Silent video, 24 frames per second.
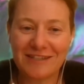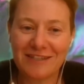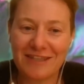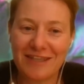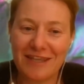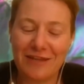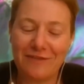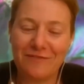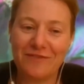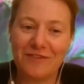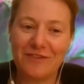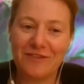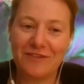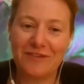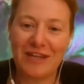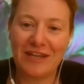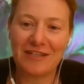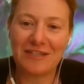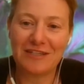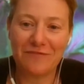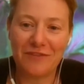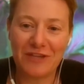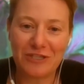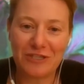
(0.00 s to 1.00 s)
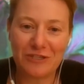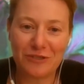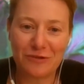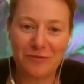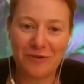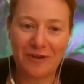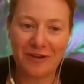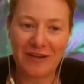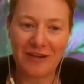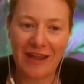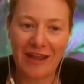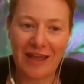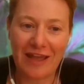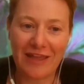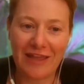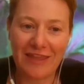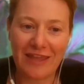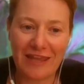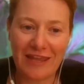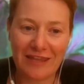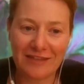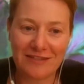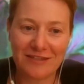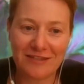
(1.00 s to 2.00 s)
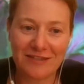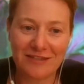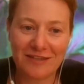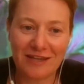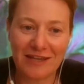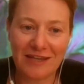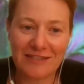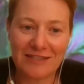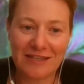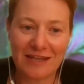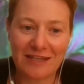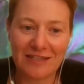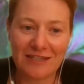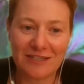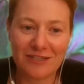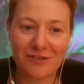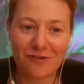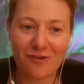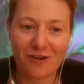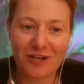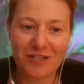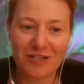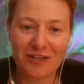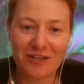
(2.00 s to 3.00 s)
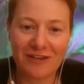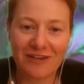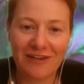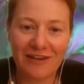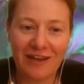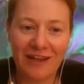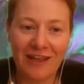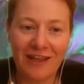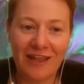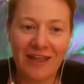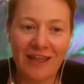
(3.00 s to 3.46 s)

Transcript: to the individual on how they exercise that discretion.